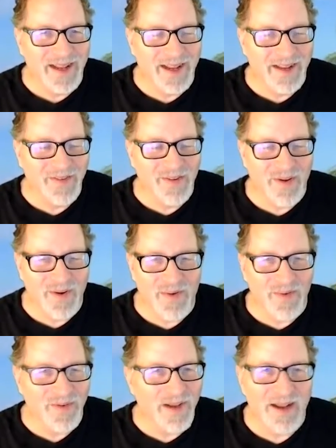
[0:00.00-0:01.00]
And so
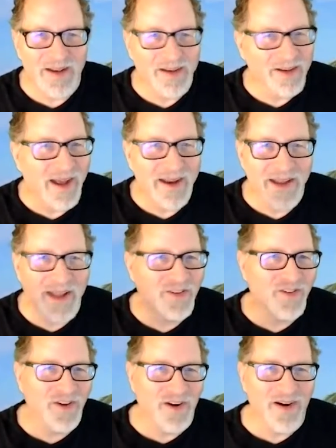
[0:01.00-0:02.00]
not, not H
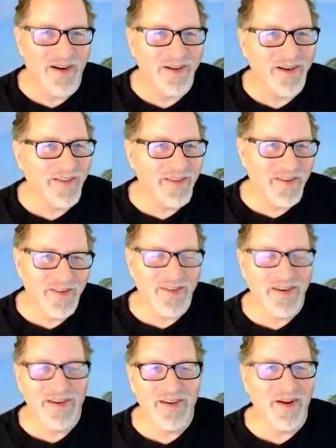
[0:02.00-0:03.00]
R, not the C
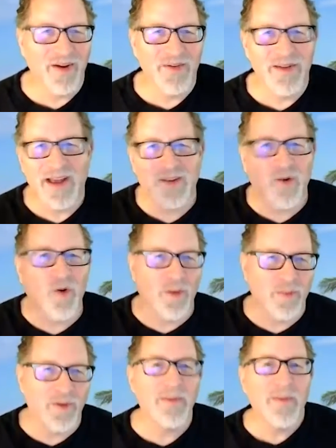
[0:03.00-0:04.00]
E O, not
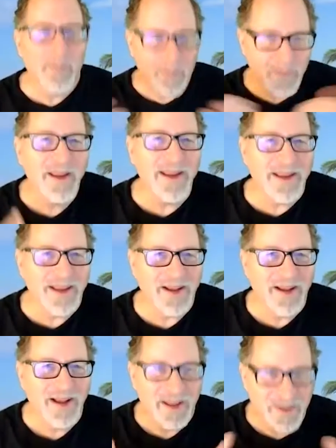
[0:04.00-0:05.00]
corporate, me.
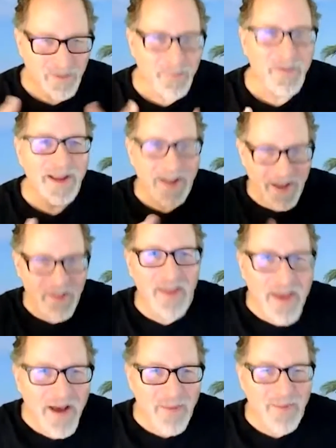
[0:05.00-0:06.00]
It's me and
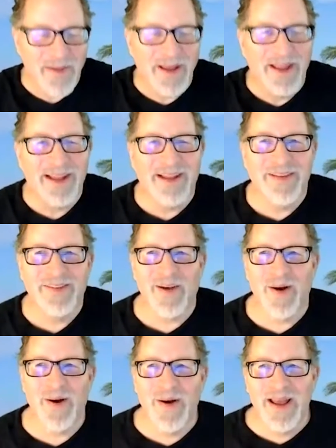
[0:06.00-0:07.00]
them. And so
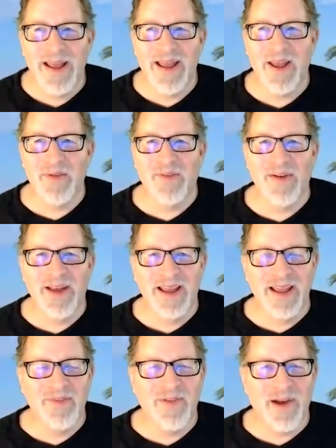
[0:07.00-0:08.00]
if,
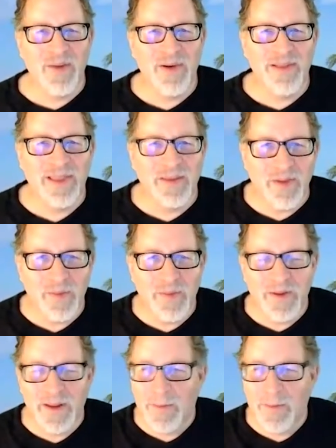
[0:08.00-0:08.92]
if I want them to be,